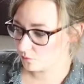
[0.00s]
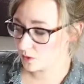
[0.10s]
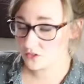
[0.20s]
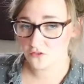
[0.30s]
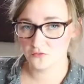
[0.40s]

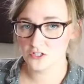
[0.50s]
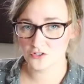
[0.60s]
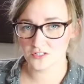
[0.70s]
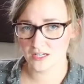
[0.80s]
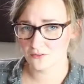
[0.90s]
One of the
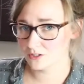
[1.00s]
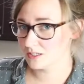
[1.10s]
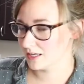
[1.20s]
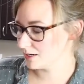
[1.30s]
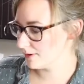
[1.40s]
features that I
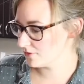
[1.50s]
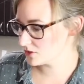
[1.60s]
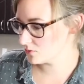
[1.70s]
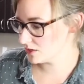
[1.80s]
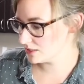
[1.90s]
really like about
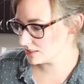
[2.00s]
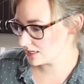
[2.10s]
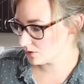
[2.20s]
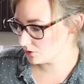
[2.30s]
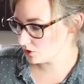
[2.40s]
this one is
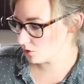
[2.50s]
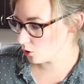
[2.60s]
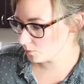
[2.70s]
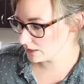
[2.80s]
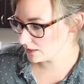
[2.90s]
that when you
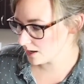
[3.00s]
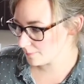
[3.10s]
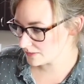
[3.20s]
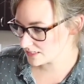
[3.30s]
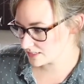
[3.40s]
open it
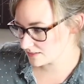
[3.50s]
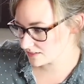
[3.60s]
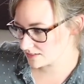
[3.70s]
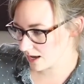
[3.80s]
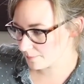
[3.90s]
up, it doesn't
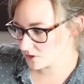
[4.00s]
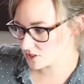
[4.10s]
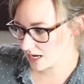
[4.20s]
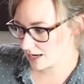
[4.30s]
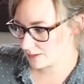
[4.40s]
stop
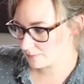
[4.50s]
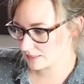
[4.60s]
your time.